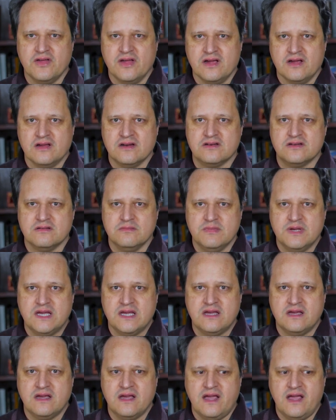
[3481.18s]
thing to
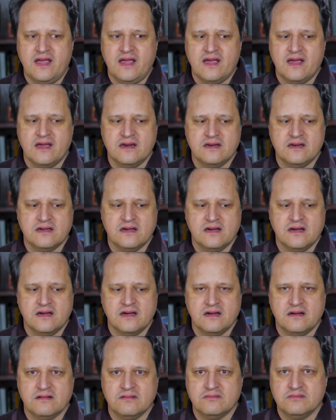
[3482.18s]
me, and
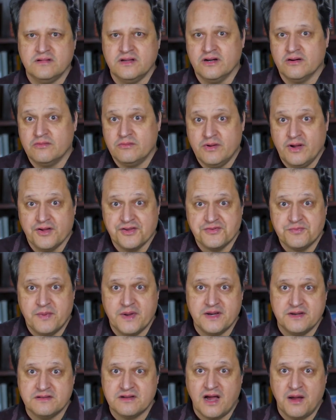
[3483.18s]
we all
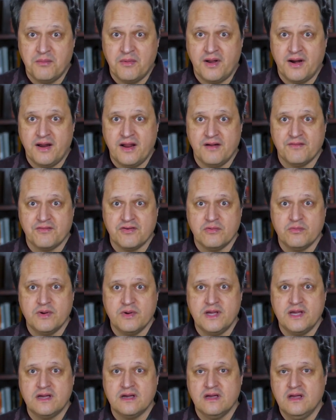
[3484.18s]
spend time on it every
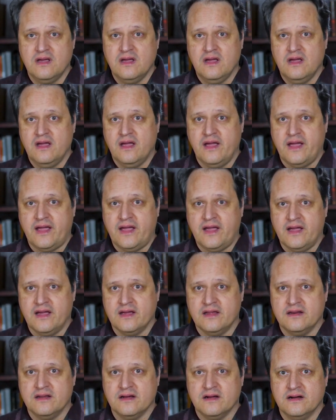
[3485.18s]
week,
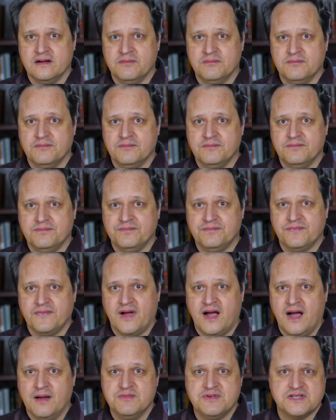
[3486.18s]
and
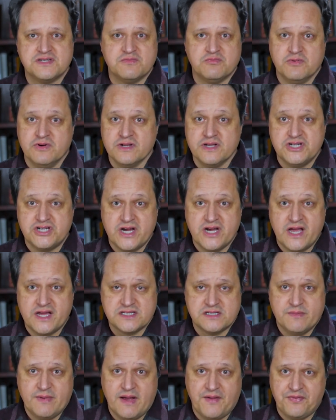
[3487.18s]
I'm just really
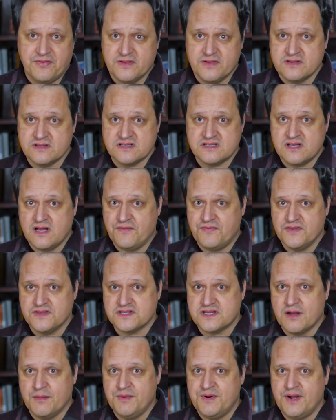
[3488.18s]
jazzed about the stuff
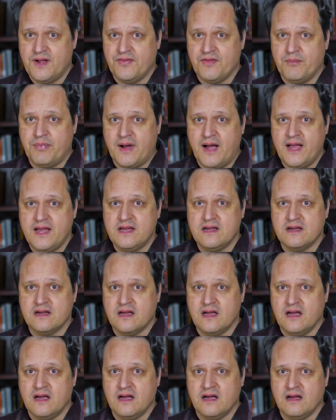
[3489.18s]
that's coming down the pike
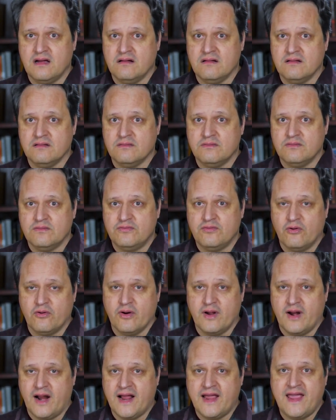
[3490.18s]

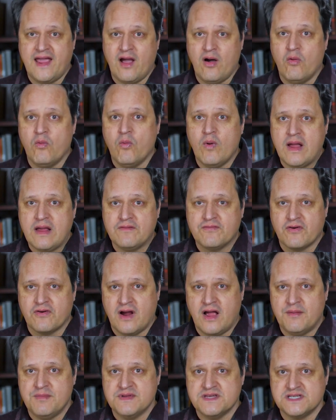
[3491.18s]
for it. I can't wait for
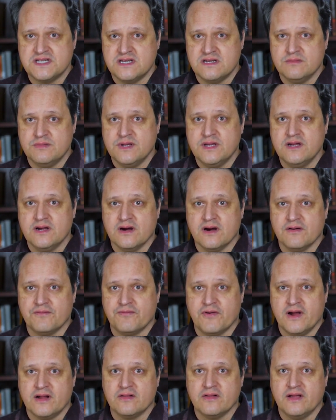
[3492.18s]
IBC to be here.
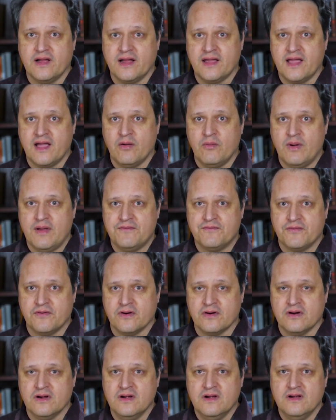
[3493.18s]
Frankly, I can't wait
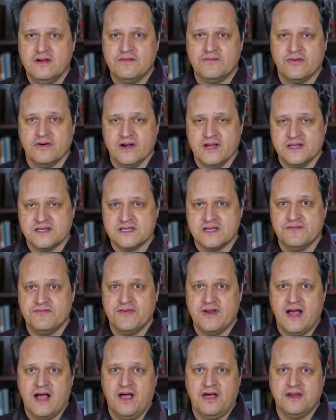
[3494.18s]
for instant
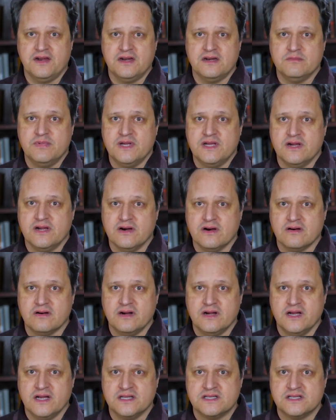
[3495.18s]
finality to be here.